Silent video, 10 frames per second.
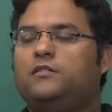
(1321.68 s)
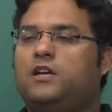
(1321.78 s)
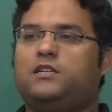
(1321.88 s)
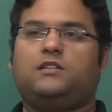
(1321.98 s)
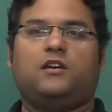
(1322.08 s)

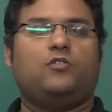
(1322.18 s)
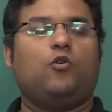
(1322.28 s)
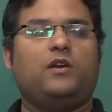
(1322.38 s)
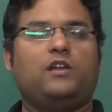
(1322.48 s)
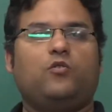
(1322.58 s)
there is
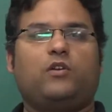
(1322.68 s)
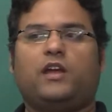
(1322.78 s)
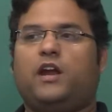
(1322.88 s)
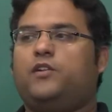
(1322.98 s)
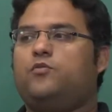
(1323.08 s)
nobody
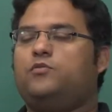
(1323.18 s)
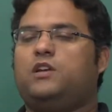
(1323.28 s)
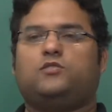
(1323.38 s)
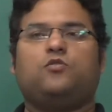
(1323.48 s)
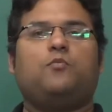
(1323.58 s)
looking at you, there
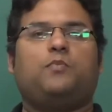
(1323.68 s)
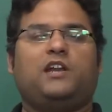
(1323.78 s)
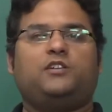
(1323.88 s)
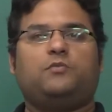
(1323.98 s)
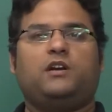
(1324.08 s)
is no
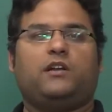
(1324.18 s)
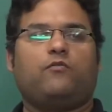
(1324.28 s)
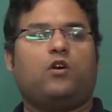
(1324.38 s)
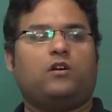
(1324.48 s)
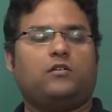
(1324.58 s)
punishment
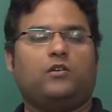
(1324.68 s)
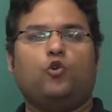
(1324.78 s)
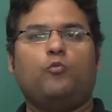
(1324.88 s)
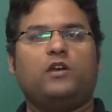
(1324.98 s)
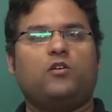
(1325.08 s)
reward
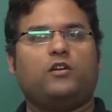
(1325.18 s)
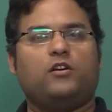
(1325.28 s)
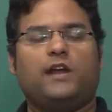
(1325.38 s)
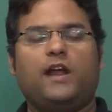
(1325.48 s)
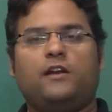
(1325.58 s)
looming on your
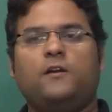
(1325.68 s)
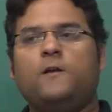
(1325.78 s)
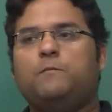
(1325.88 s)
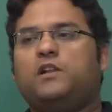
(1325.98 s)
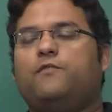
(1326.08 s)
head,
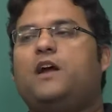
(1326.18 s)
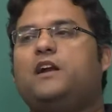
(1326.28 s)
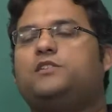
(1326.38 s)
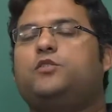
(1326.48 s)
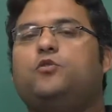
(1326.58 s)
but the
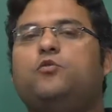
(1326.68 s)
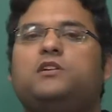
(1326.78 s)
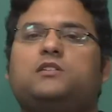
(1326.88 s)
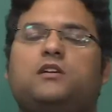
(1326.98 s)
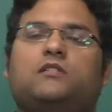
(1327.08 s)
fact is you are
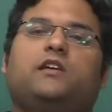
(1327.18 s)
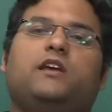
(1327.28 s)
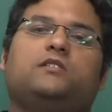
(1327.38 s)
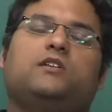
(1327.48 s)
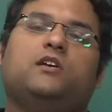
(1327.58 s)
doing certain
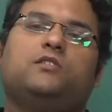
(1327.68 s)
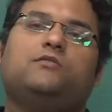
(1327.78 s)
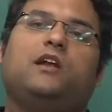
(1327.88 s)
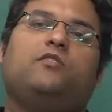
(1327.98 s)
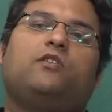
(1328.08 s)
things so
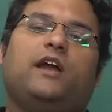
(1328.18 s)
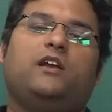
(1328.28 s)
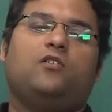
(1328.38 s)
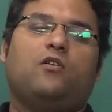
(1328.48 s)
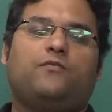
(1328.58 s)
that you
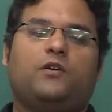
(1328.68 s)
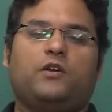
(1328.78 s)
kind of